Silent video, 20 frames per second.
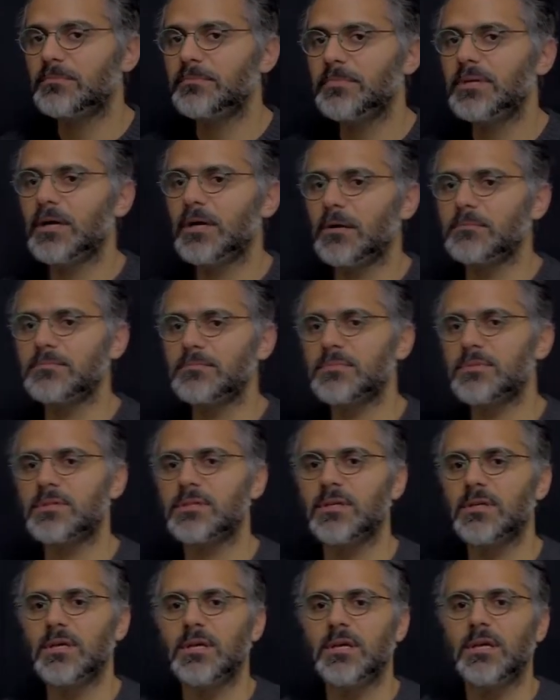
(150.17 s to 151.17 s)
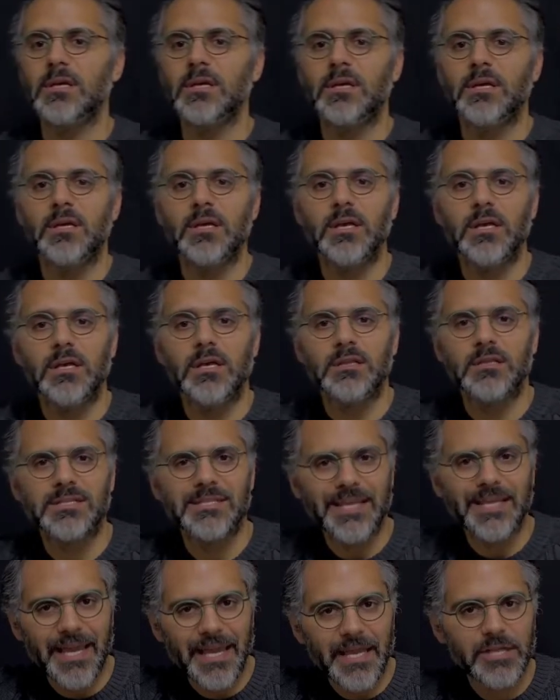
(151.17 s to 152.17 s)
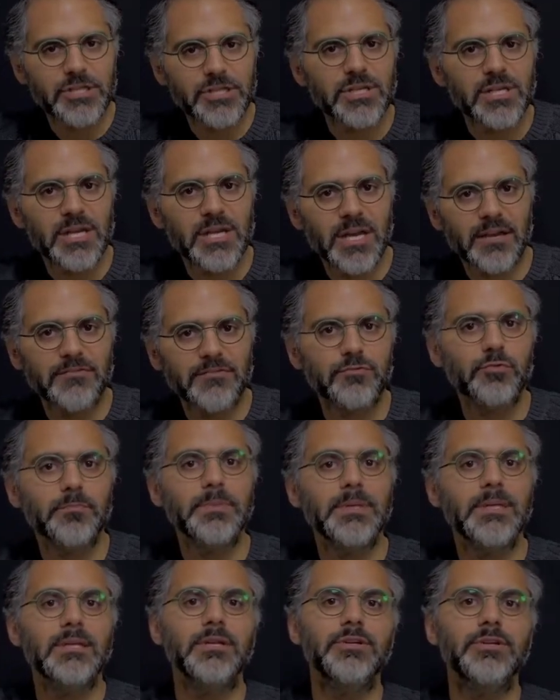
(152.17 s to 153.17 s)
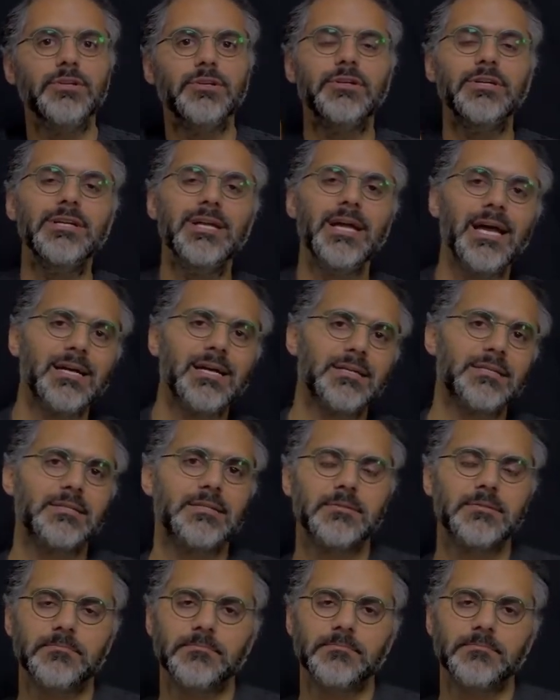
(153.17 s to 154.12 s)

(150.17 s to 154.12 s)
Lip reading: becomes, does h have to be linear in x?